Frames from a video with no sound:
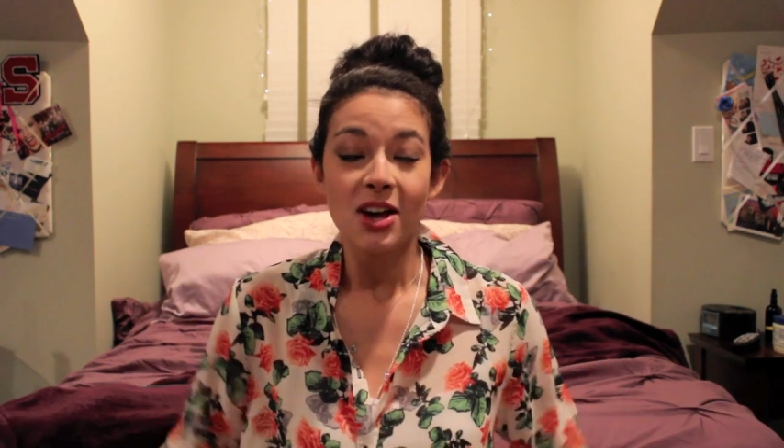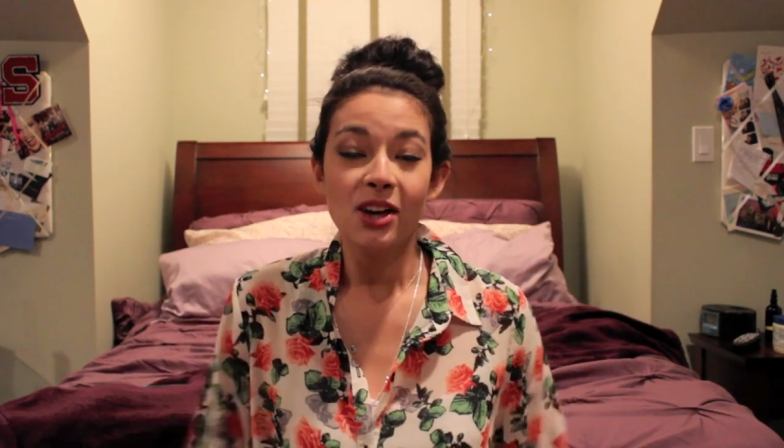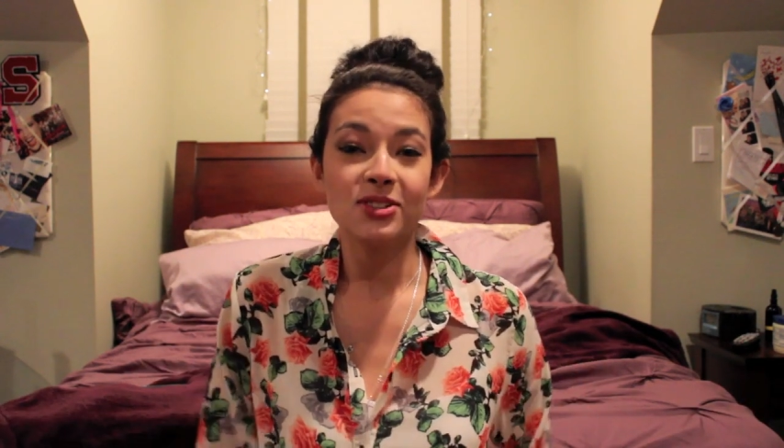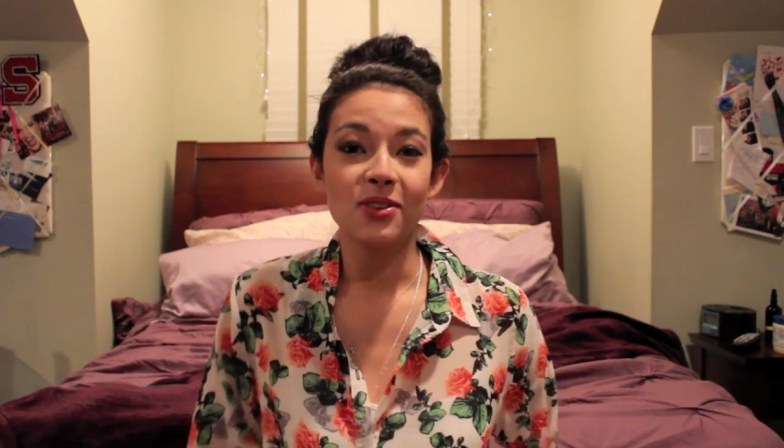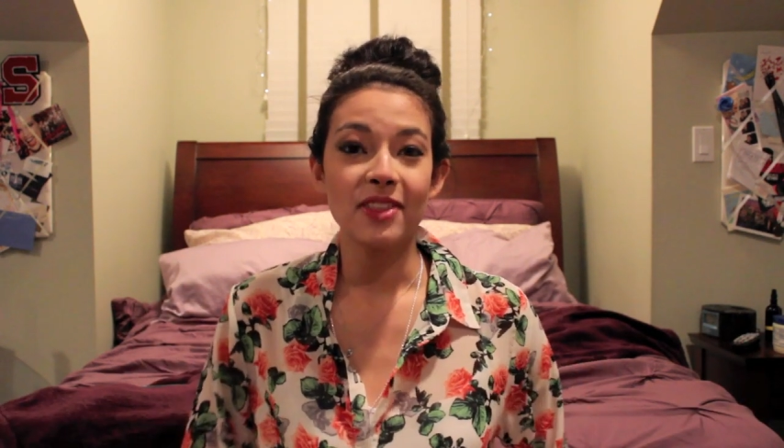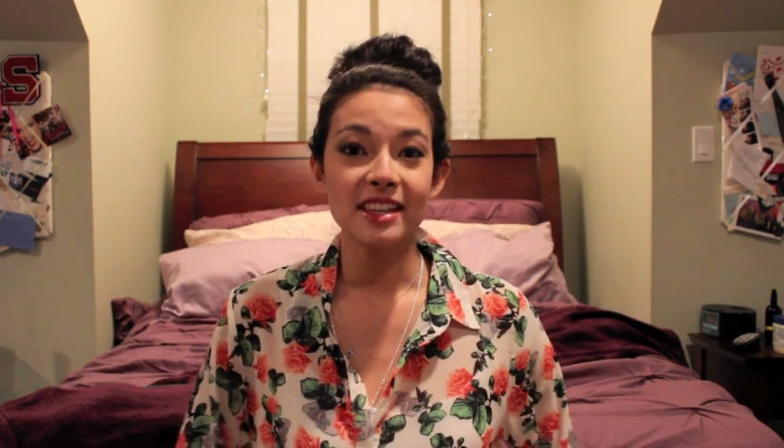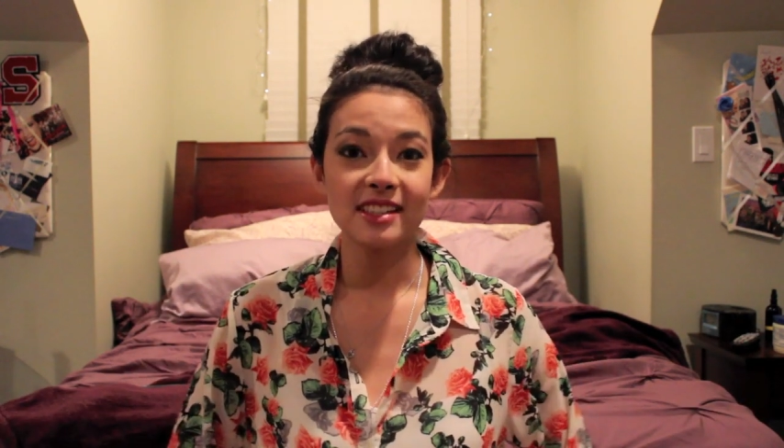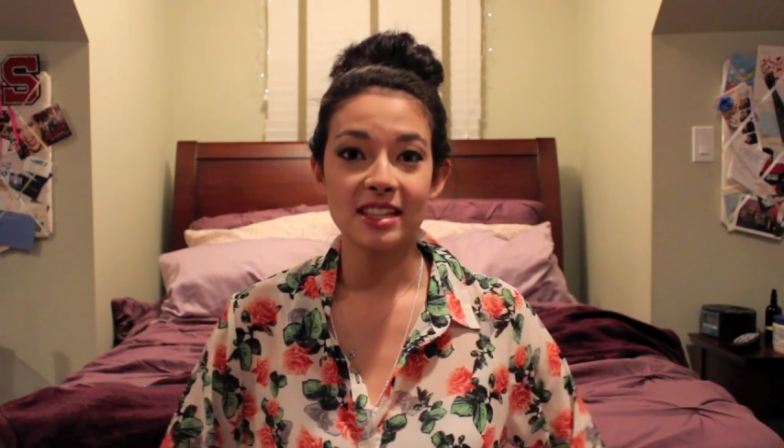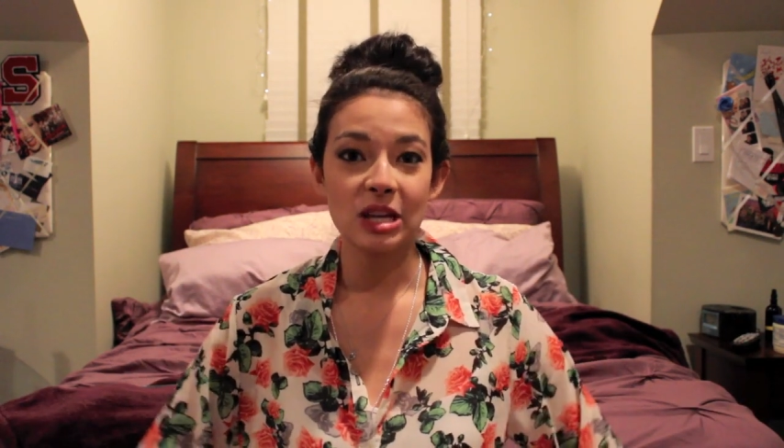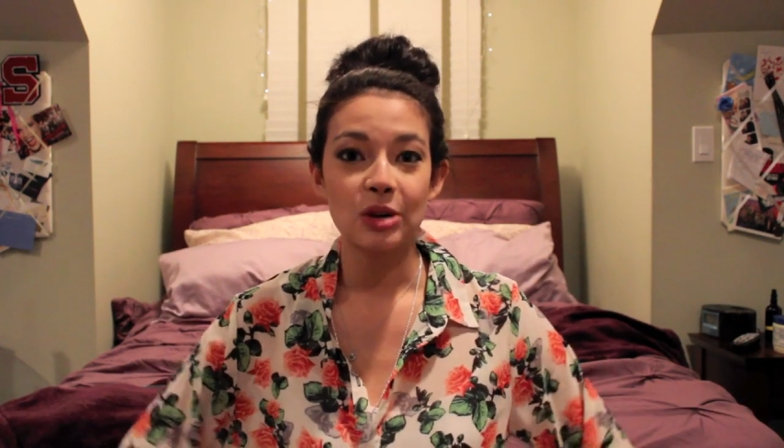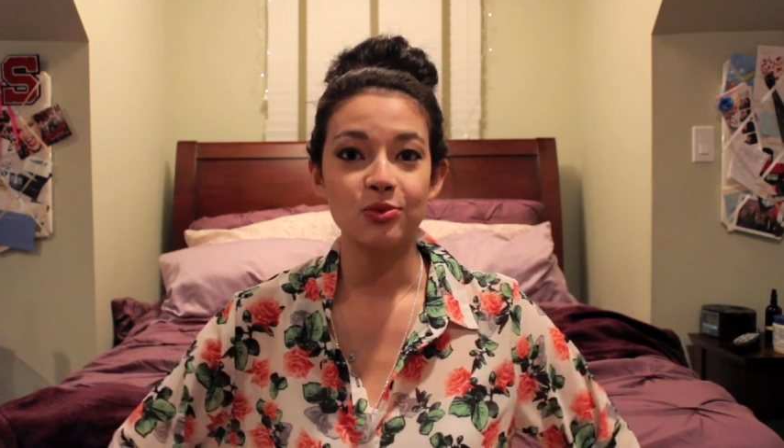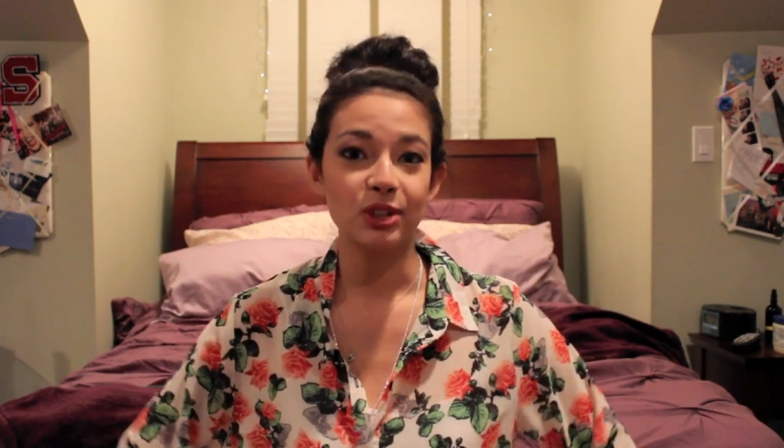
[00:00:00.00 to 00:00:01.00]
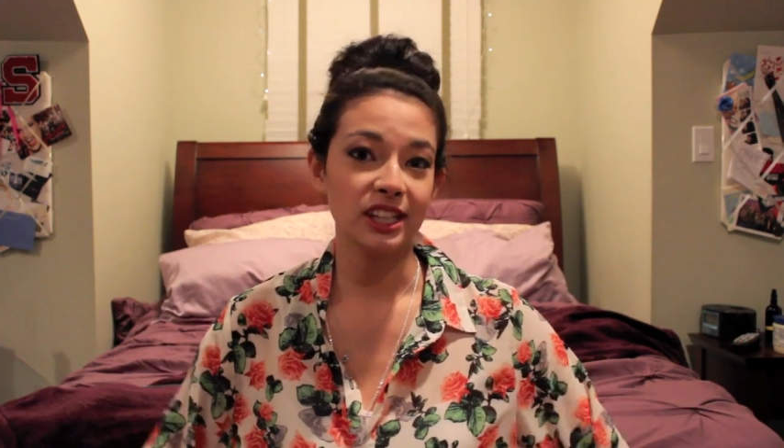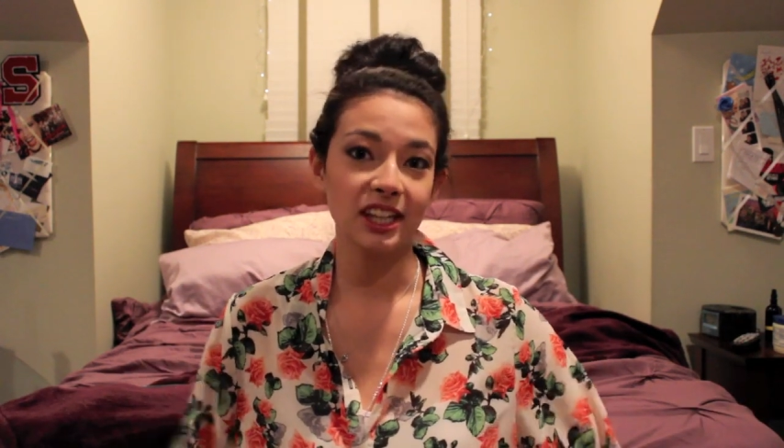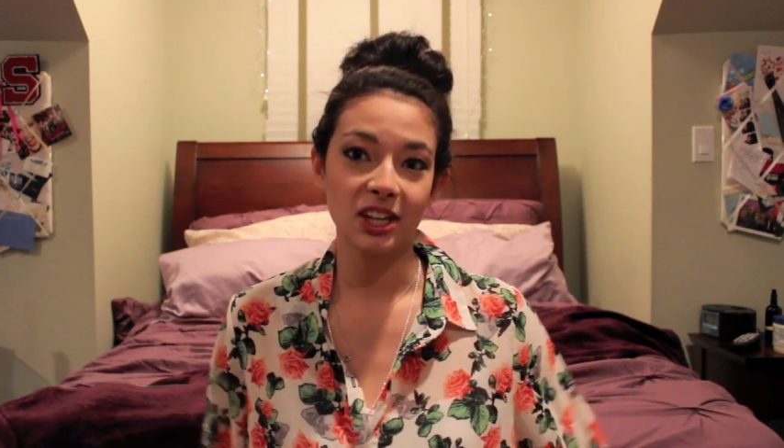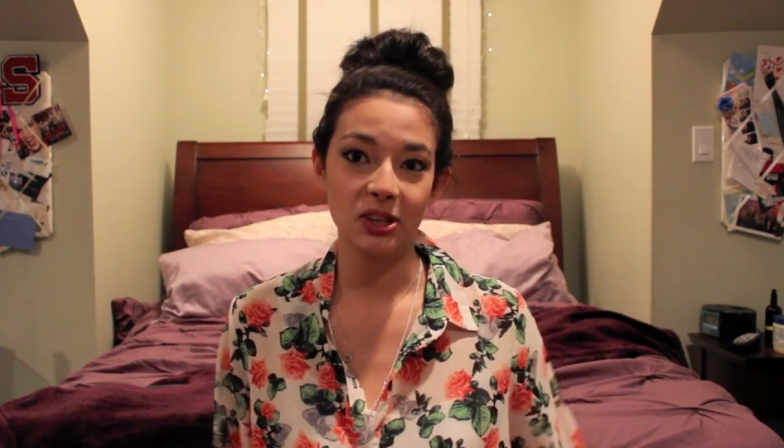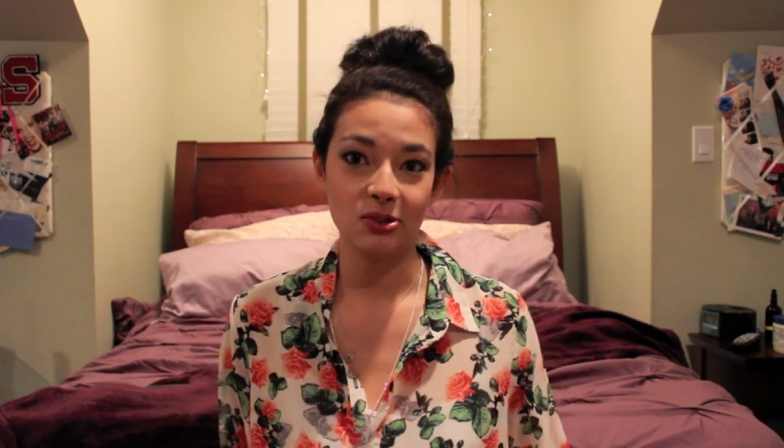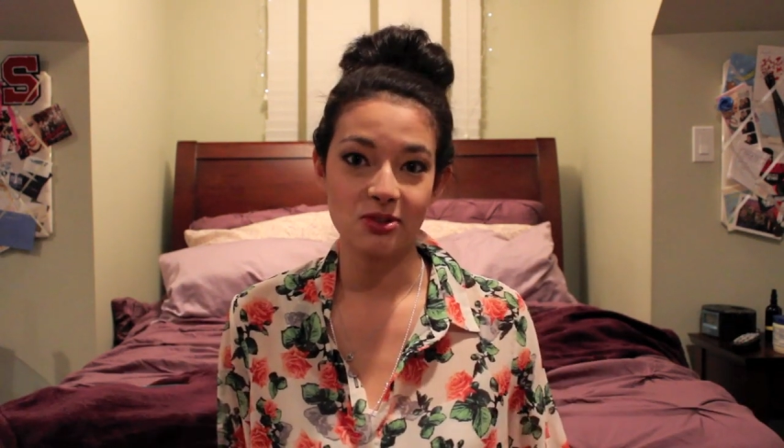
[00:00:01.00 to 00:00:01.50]
So this is a
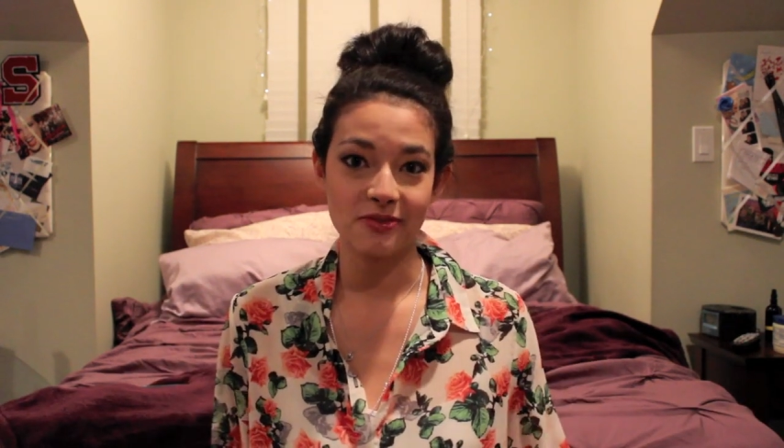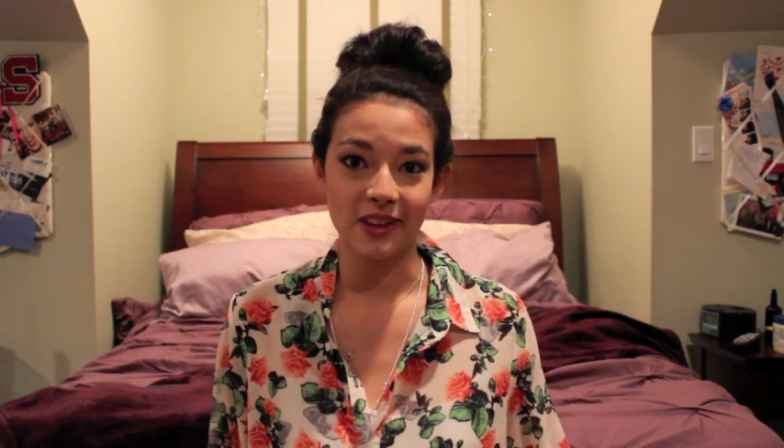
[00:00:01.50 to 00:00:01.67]
really huge